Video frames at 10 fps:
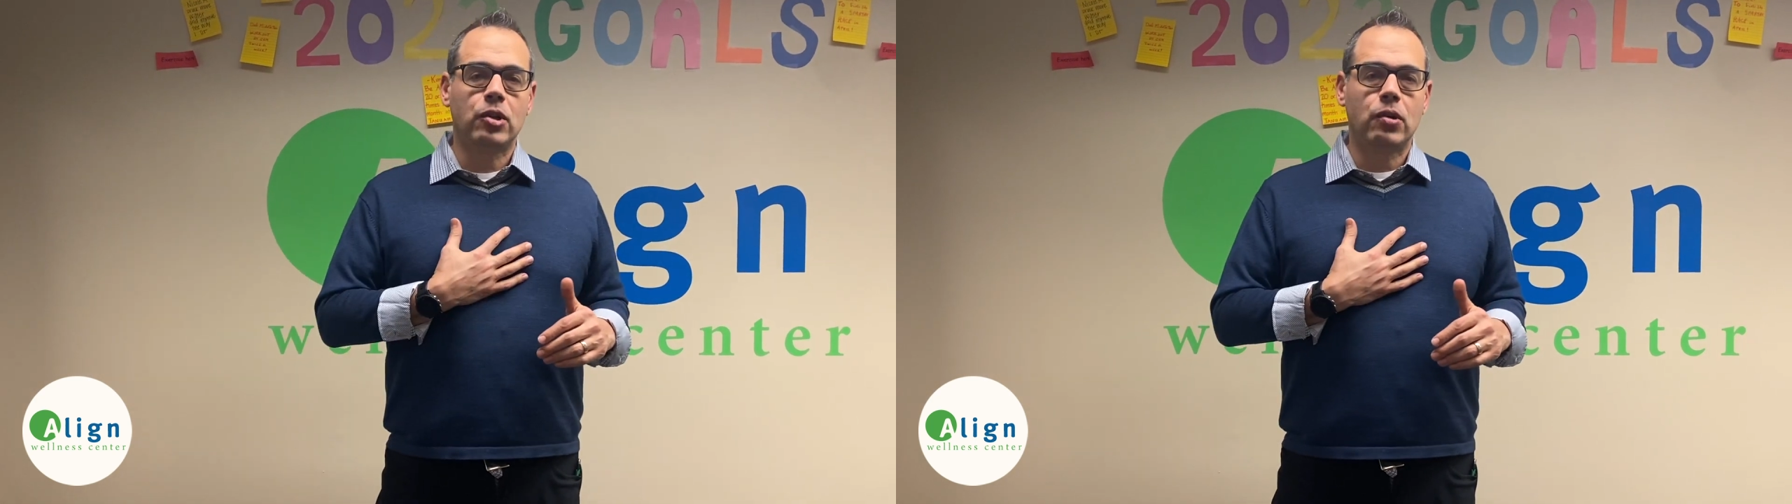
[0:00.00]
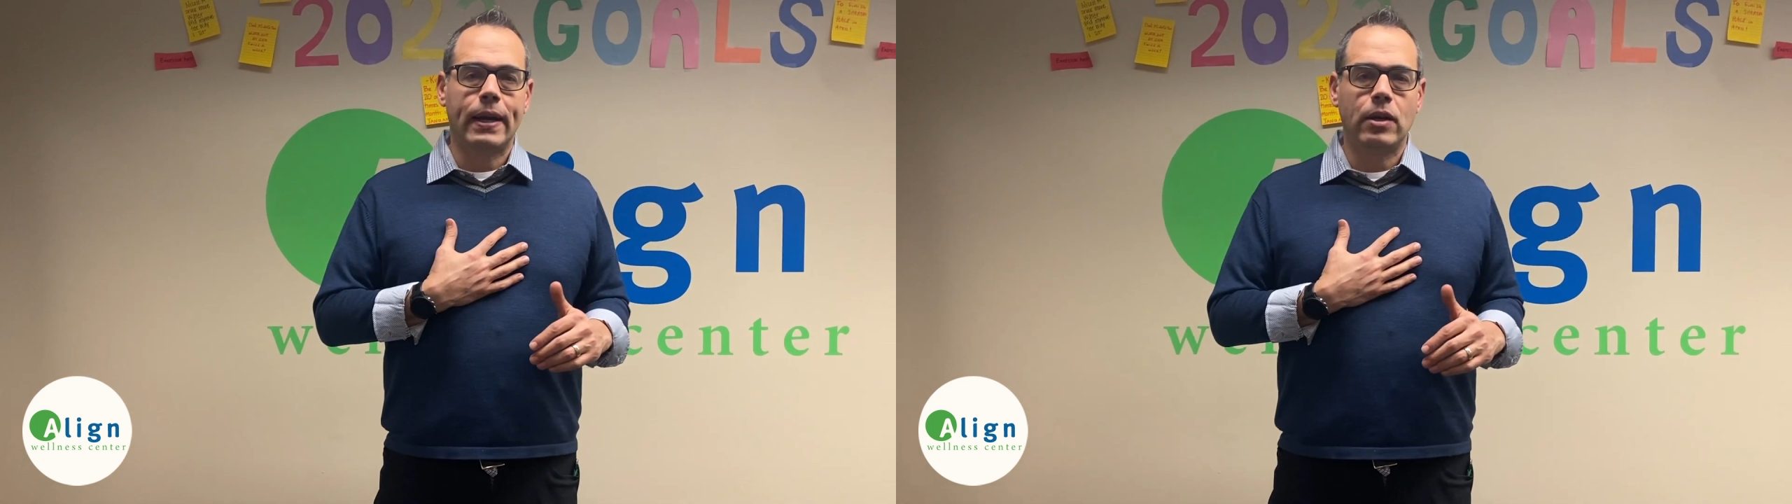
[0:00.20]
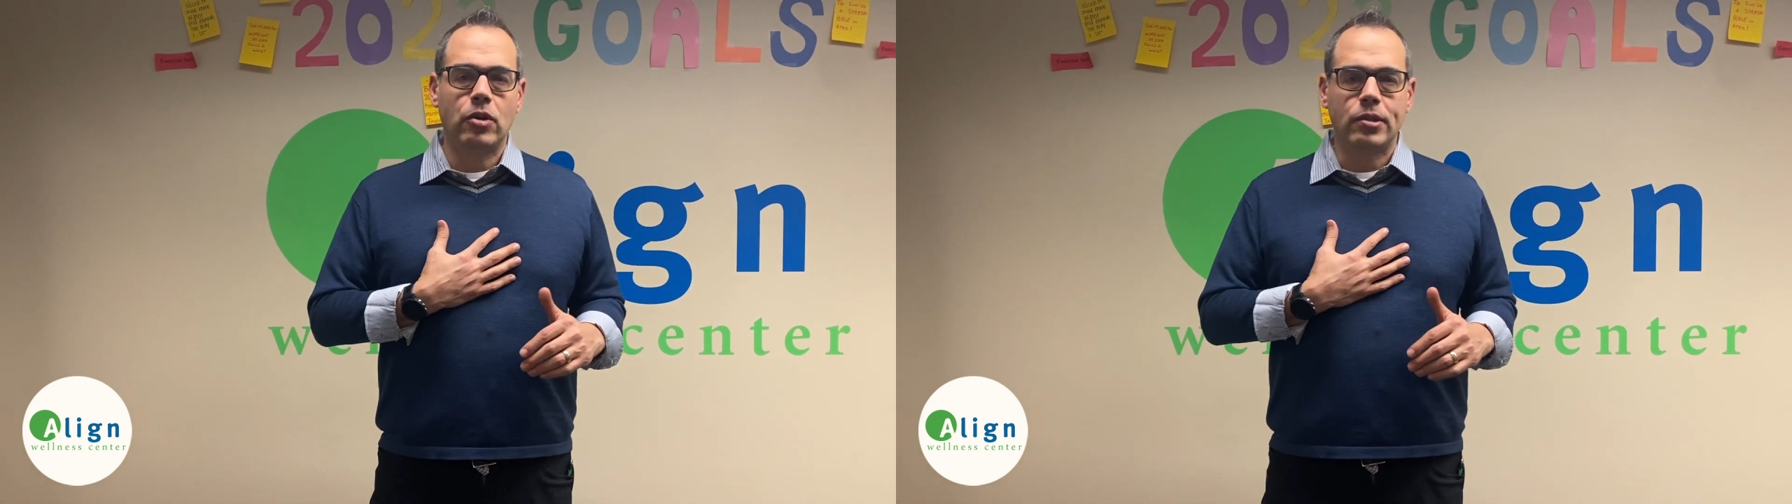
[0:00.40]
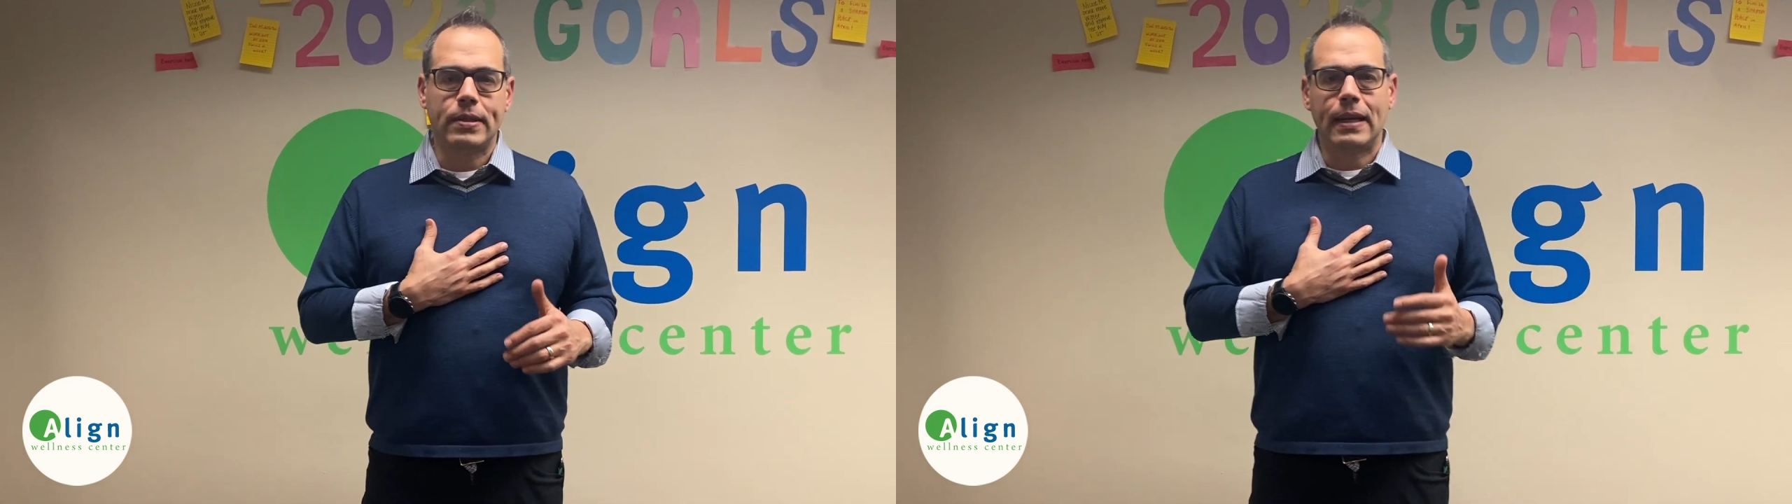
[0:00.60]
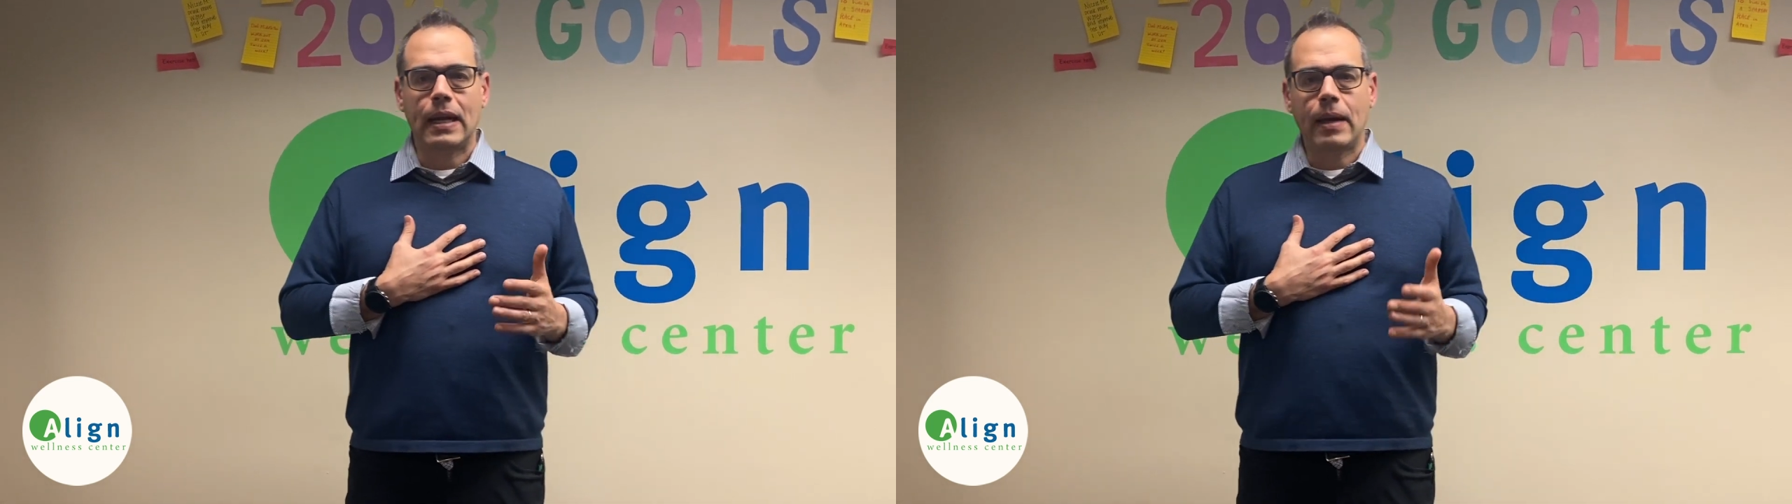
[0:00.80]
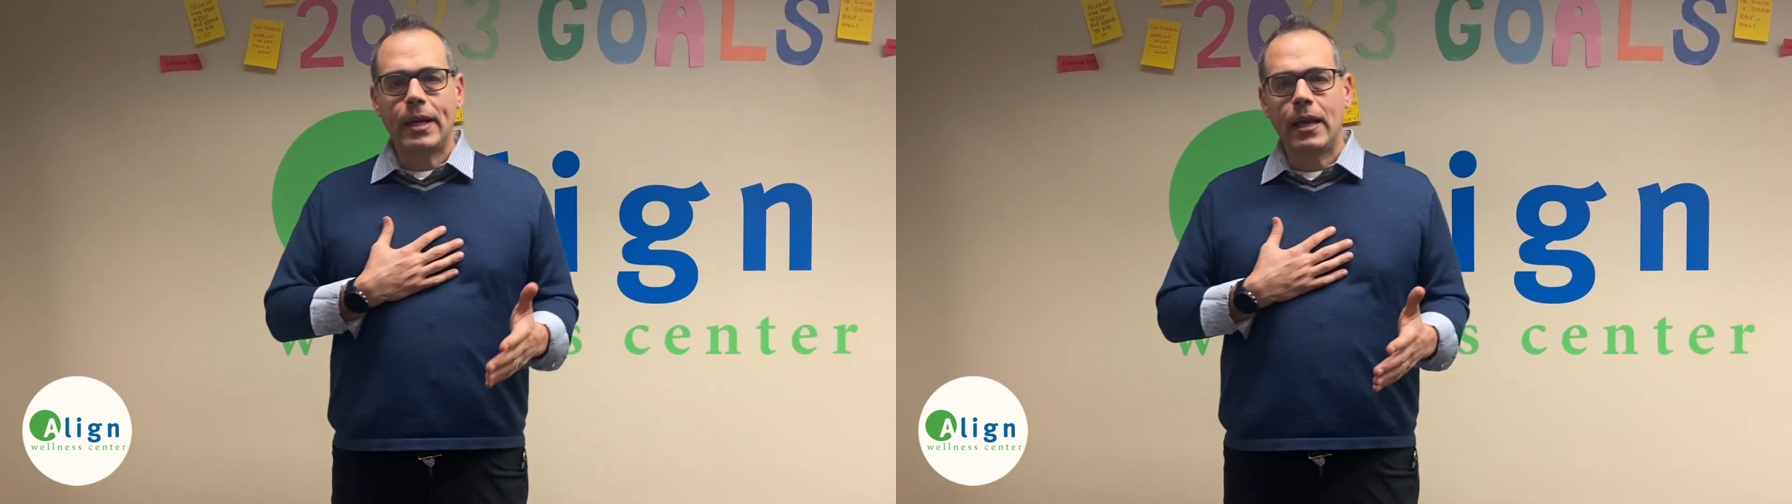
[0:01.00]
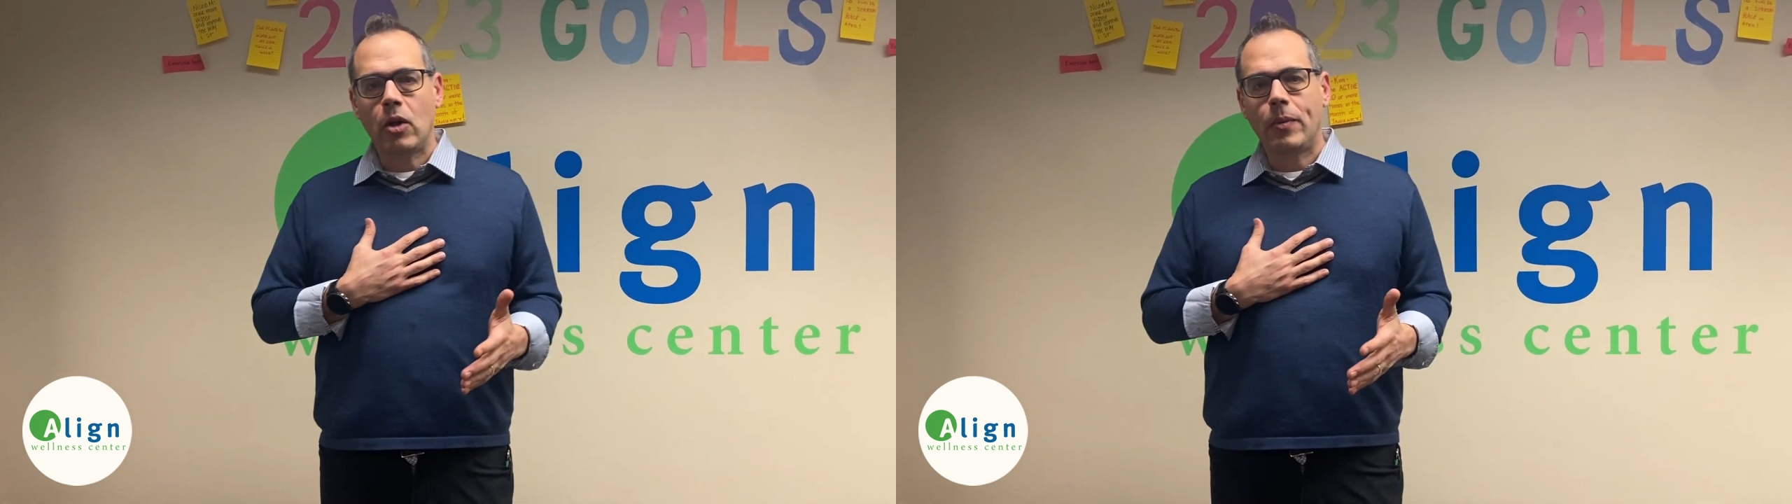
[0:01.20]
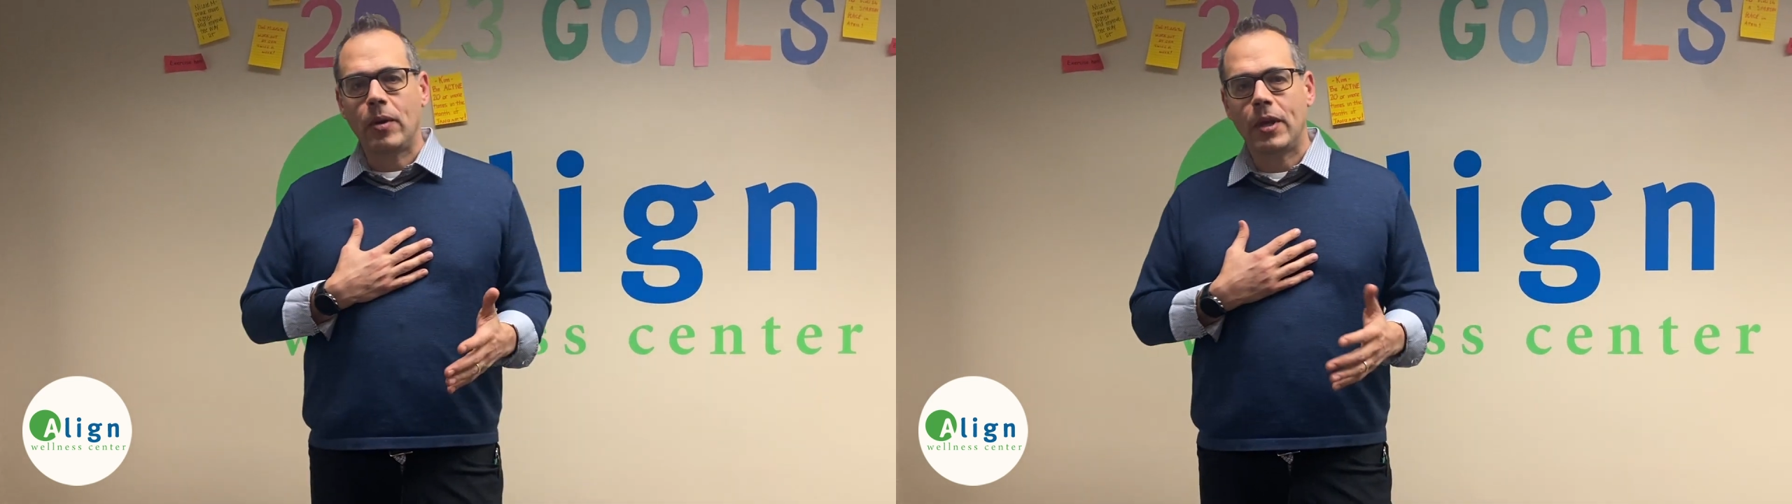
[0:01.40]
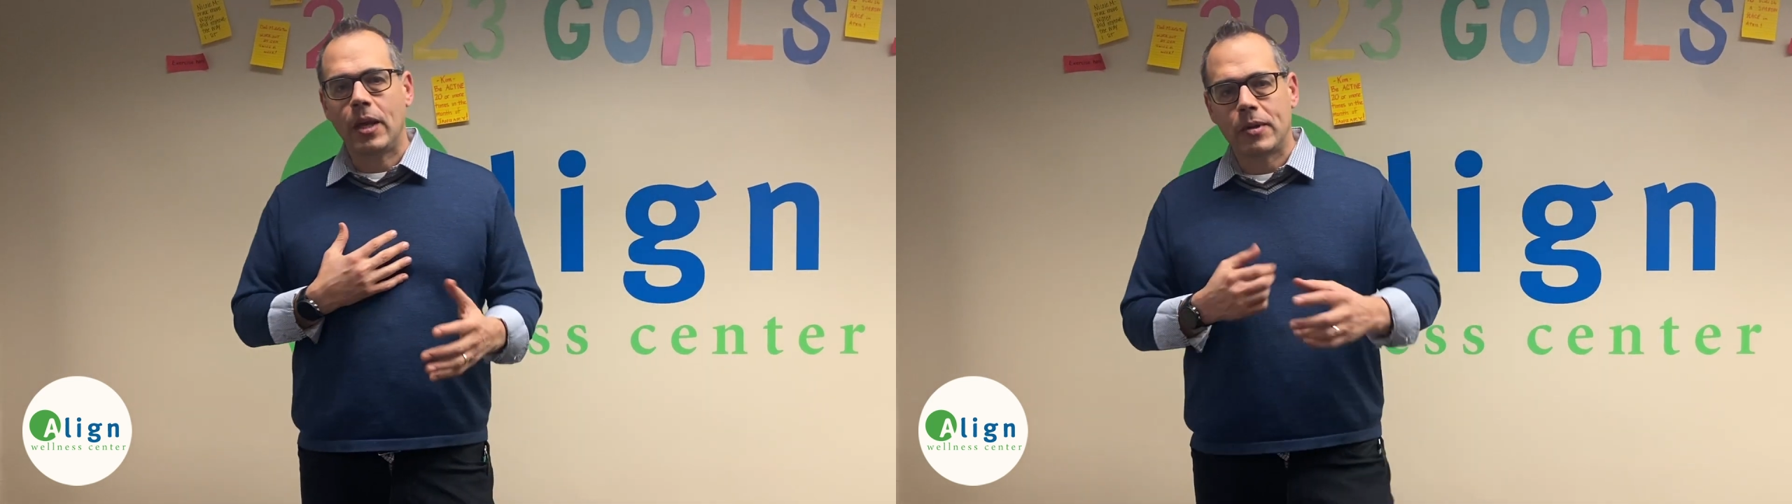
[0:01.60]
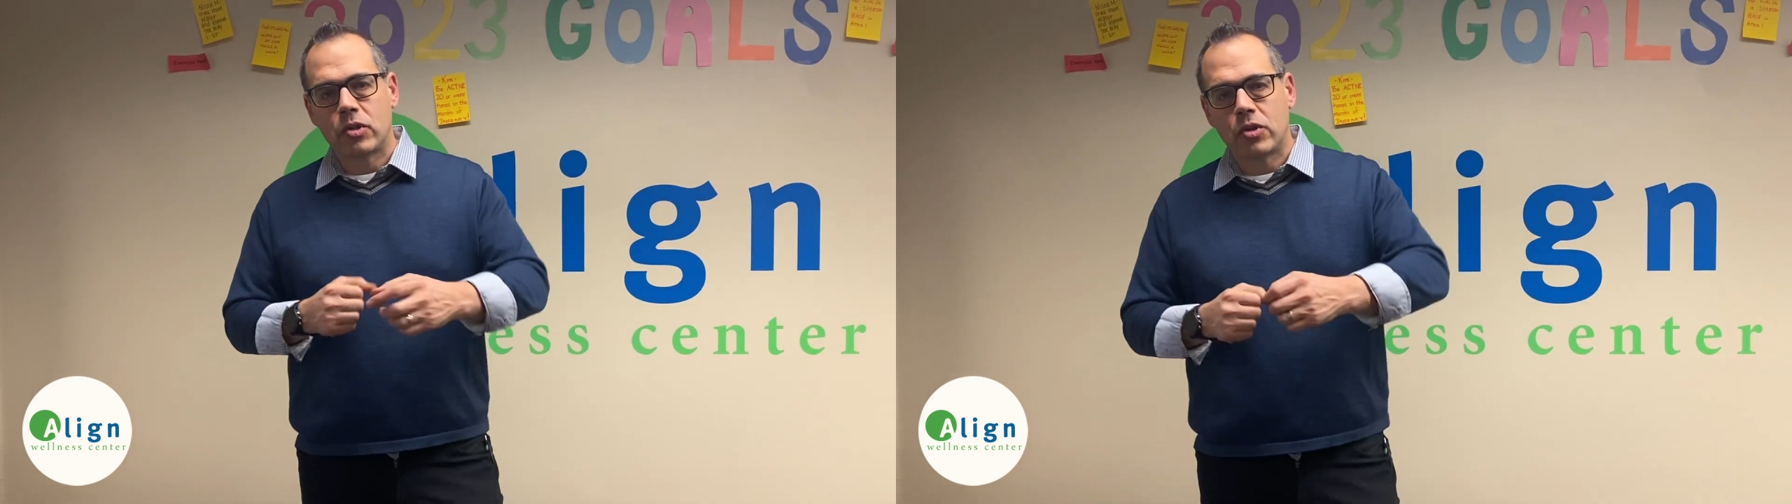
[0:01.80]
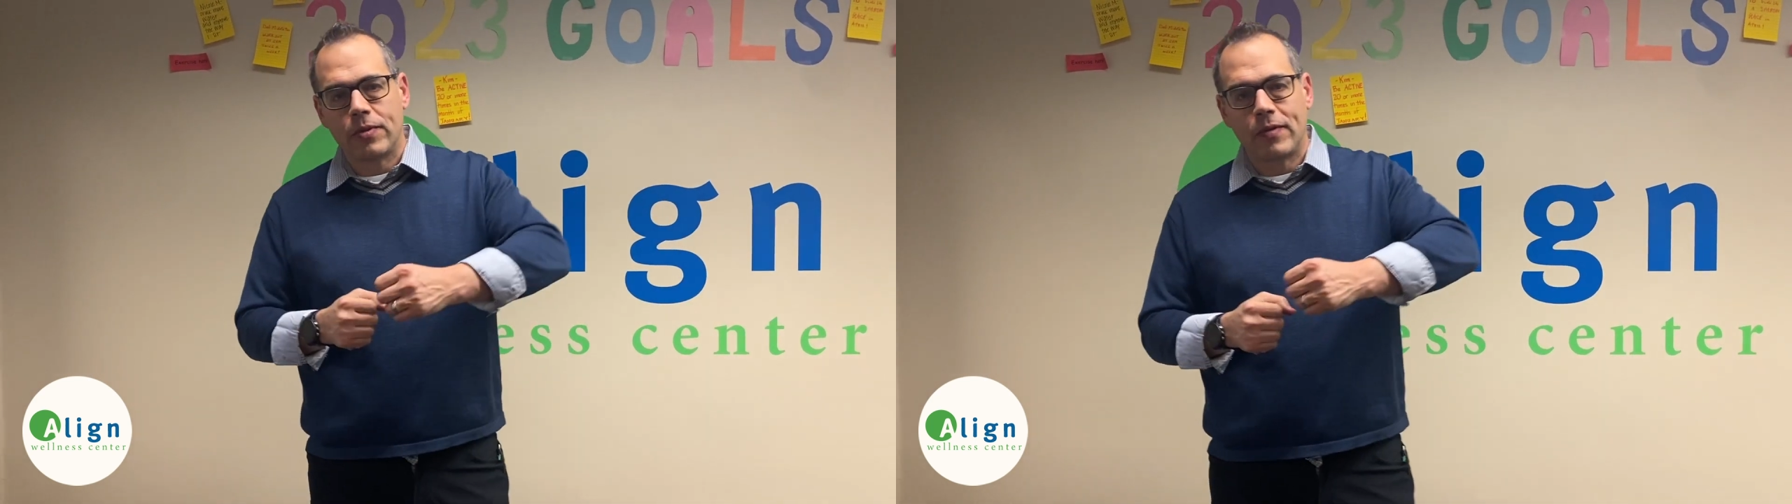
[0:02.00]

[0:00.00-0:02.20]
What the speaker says: Greg Gersten, and I've been helping people to remove